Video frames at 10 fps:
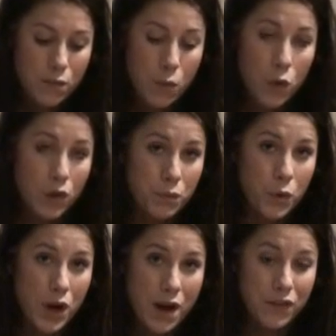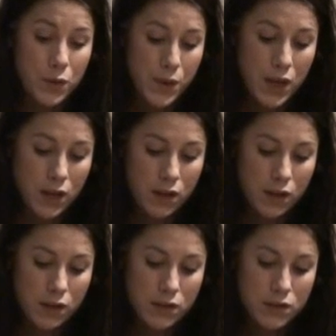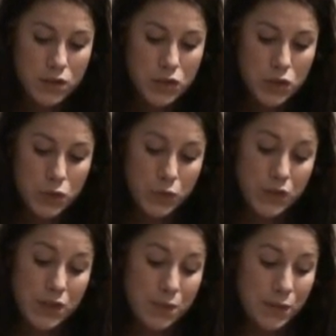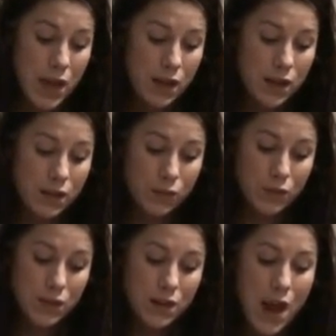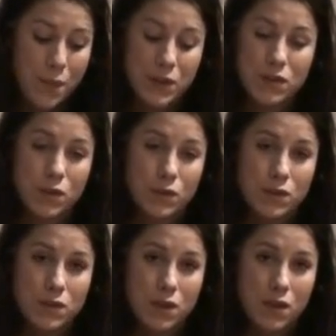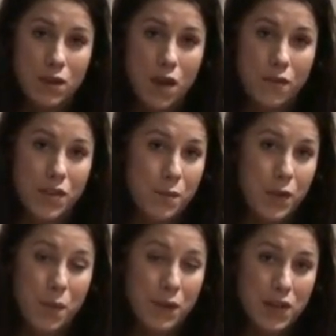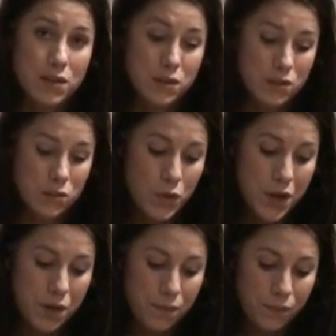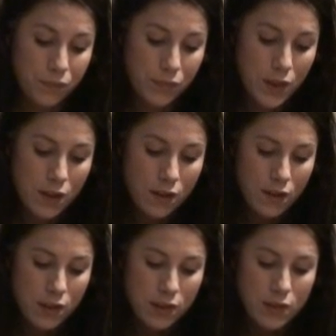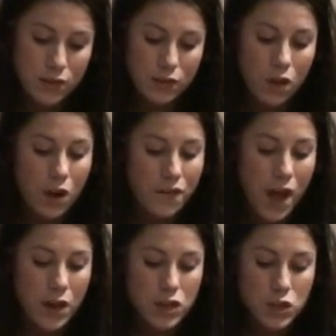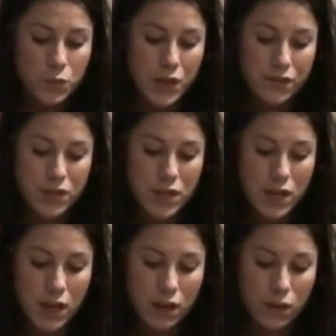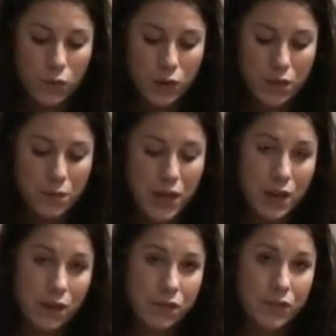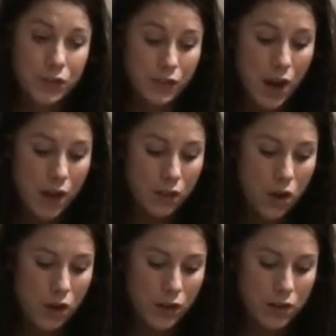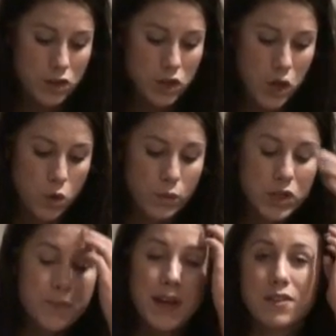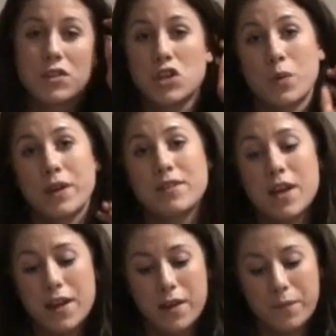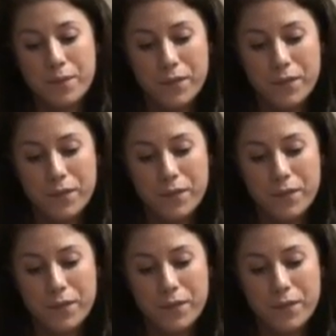more and more every week to see them get killed within episodes of them coming into the story. There's a lot of action weaved in with the meaningful dialogue in the show, which makes the show exciting.